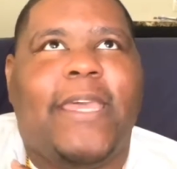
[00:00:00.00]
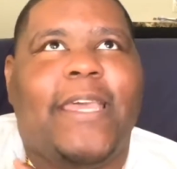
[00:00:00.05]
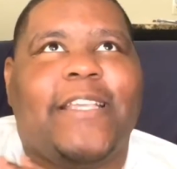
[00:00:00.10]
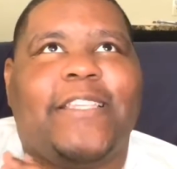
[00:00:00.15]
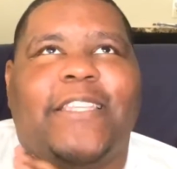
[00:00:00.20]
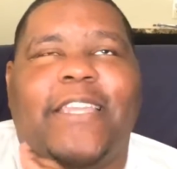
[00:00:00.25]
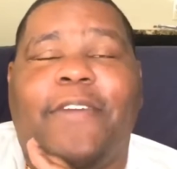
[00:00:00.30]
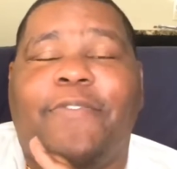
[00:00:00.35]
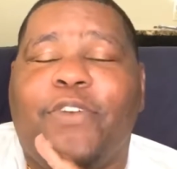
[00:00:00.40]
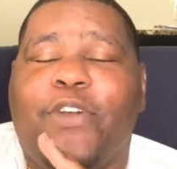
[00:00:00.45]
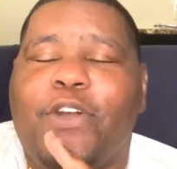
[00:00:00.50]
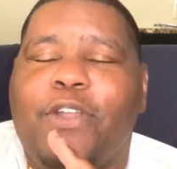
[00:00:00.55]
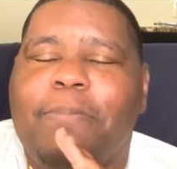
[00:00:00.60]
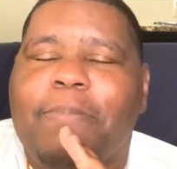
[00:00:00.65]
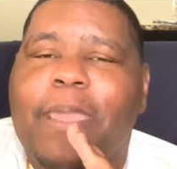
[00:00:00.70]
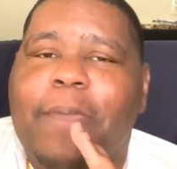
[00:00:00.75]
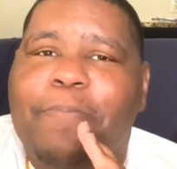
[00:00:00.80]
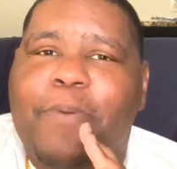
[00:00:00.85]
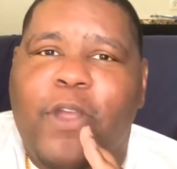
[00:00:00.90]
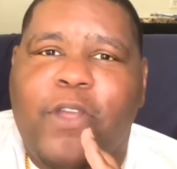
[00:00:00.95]
It's never going to
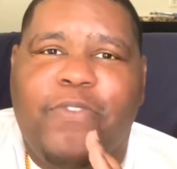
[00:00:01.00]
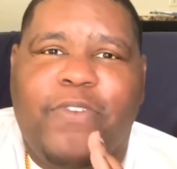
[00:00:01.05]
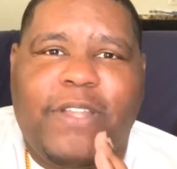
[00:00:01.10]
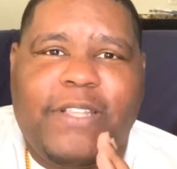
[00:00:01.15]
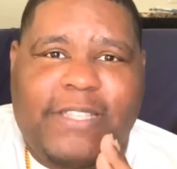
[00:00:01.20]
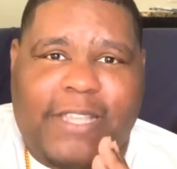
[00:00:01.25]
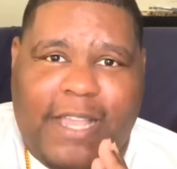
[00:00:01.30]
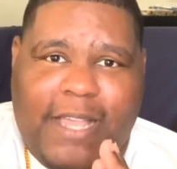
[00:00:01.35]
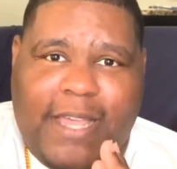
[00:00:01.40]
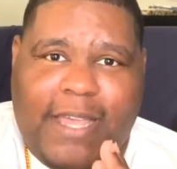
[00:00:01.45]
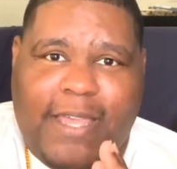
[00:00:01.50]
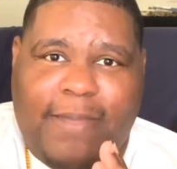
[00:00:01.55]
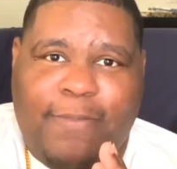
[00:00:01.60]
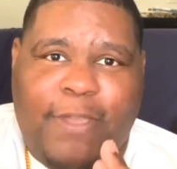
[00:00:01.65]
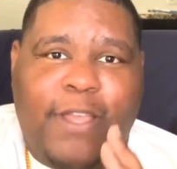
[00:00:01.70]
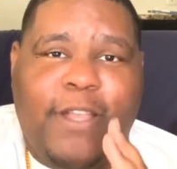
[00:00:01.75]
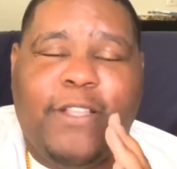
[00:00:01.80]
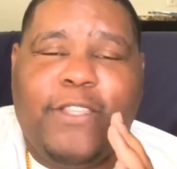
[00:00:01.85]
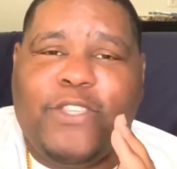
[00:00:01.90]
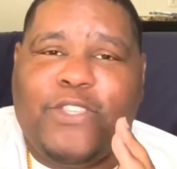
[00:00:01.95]
be a perfect time
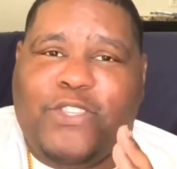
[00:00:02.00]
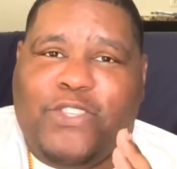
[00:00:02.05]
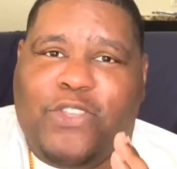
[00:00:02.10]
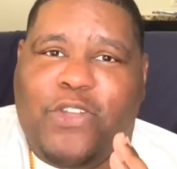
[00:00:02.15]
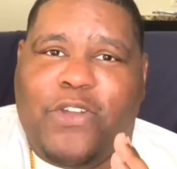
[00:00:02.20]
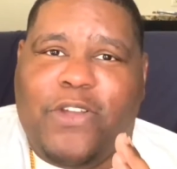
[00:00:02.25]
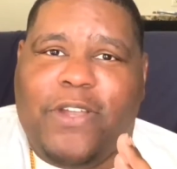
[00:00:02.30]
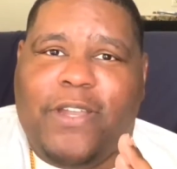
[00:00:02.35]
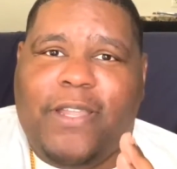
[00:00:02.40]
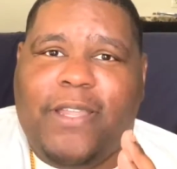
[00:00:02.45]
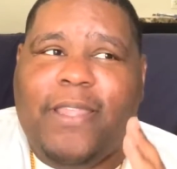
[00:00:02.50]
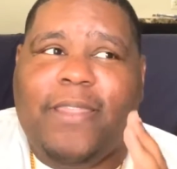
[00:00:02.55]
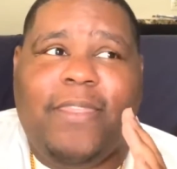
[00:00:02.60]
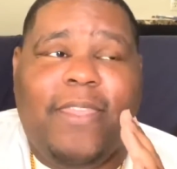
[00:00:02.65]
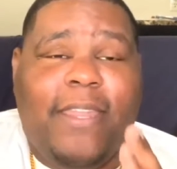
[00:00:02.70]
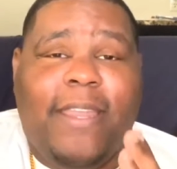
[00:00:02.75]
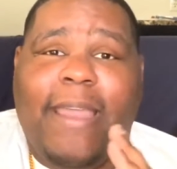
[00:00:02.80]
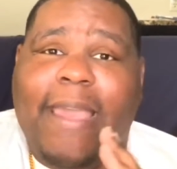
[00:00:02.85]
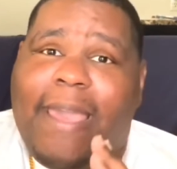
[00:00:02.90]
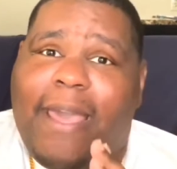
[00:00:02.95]
to start
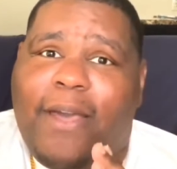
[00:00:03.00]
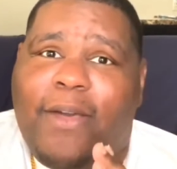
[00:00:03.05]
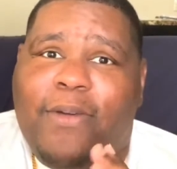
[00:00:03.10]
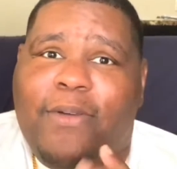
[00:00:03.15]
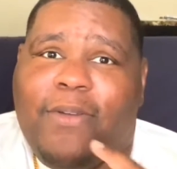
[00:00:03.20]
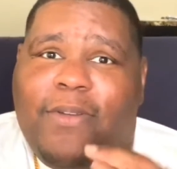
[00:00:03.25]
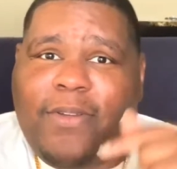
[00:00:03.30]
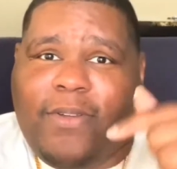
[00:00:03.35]
than now,